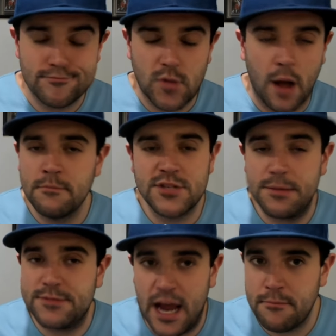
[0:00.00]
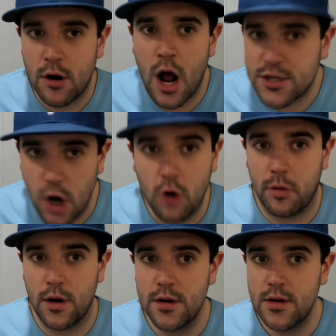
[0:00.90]
come September,
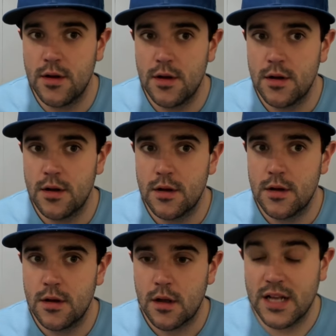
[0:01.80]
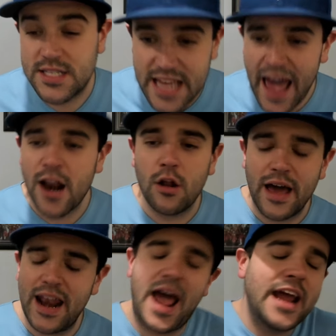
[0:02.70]
October. Because Seattle,
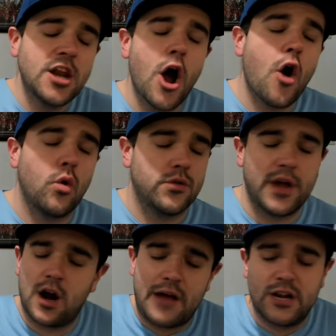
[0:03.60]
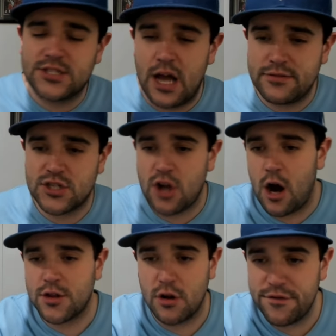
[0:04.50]
and I know they're having a tough
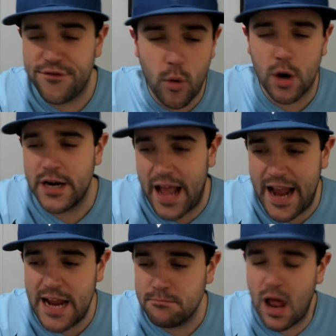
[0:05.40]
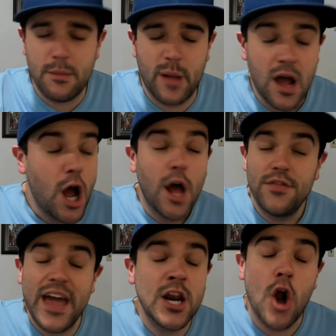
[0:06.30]
start. They're four and eight. Blah blah blah.
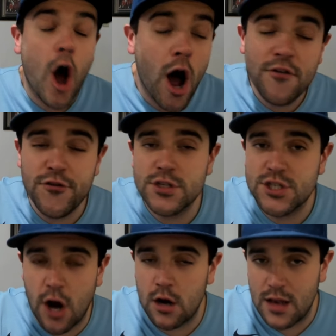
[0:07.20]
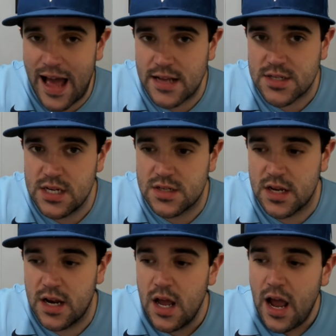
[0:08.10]
They had an awful start last
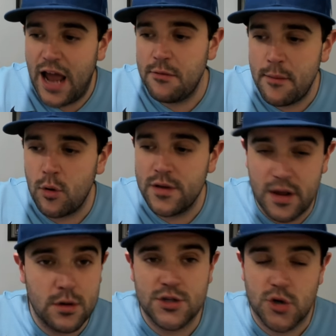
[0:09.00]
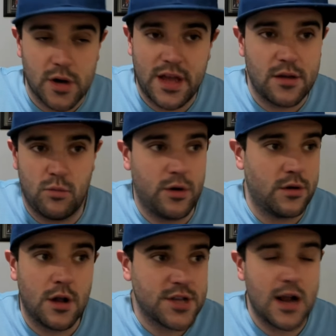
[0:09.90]
season. And remember when they were tra- they, we were
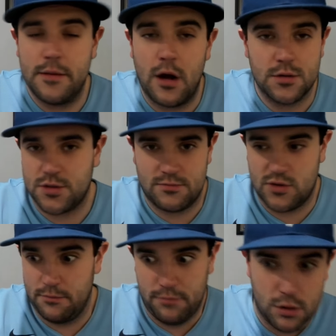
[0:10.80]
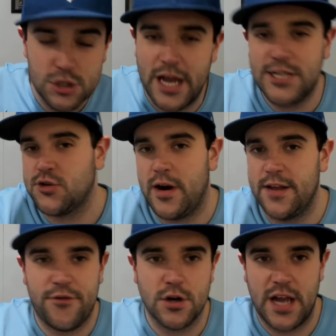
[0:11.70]
all talking about the Blue Jays
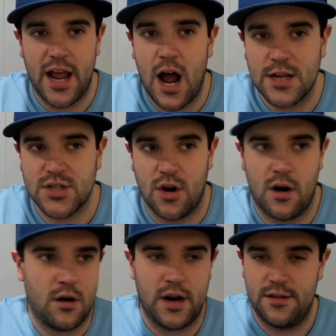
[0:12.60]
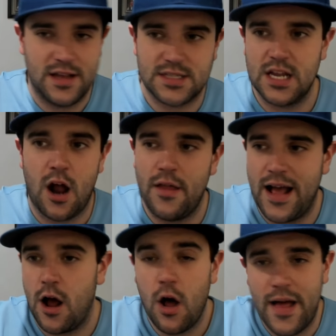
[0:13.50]
trading for Teoscar and this and all
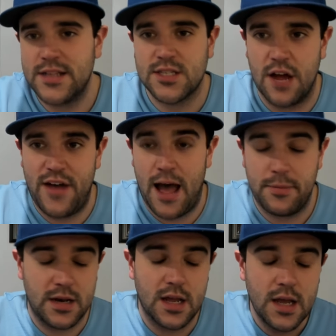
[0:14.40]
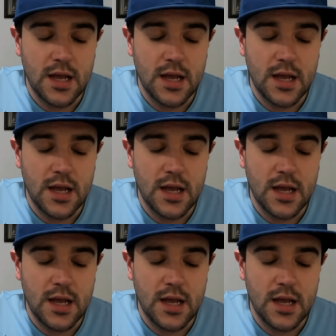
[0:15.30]
that. All that stuff happened.